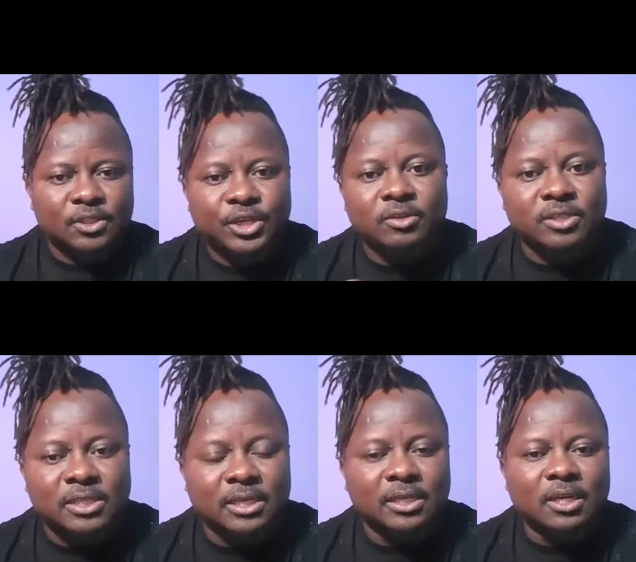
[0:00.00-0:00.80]

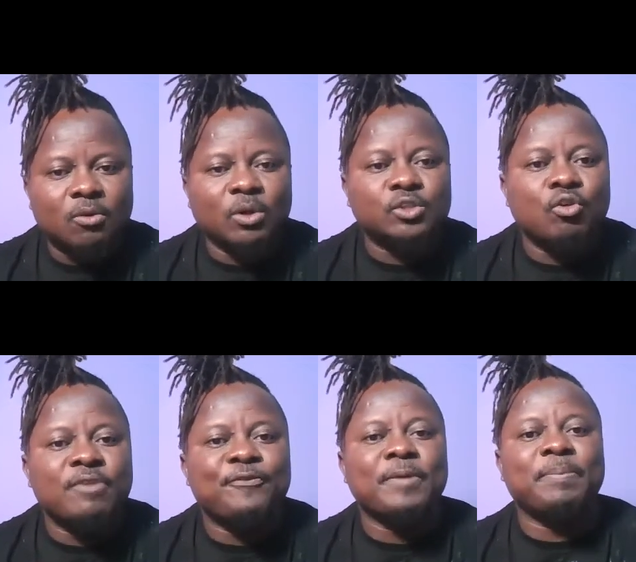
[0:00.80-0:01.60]
Chelsea was
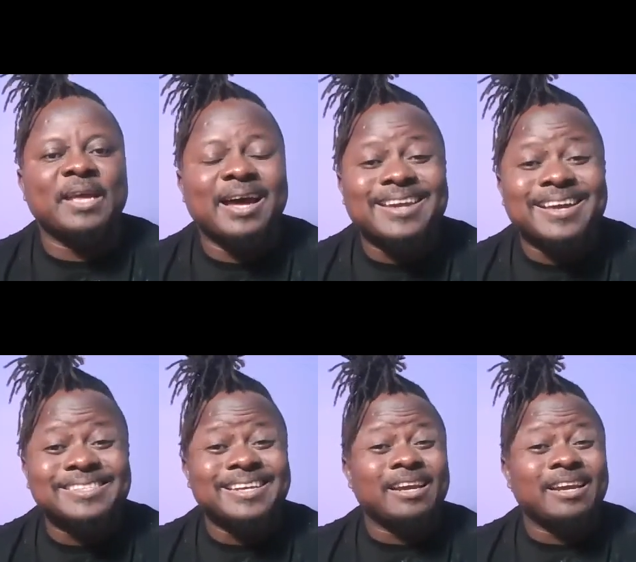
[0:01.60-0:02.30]
going for a player that Standard